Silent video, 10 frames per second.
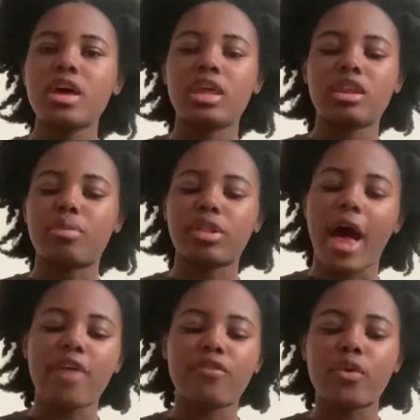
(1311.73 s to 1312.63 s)
the
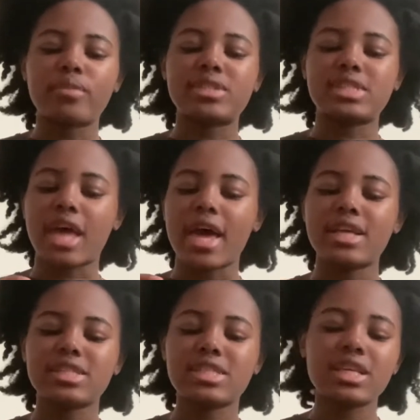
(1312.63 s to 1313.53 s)
platform
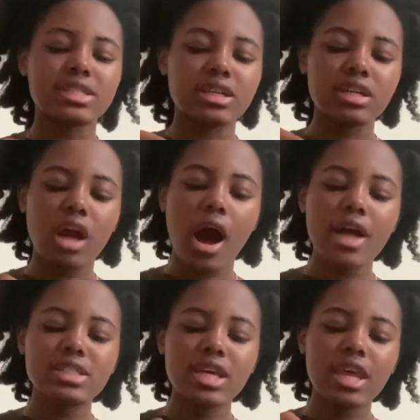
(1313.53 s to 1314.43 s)
says is good
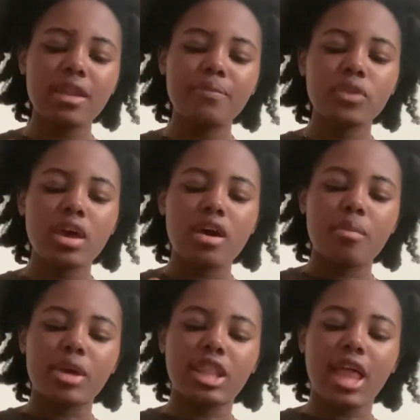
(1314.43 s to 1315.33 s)
content.
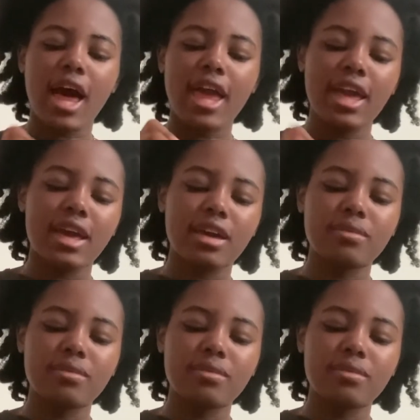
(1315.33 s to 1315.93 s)
But like,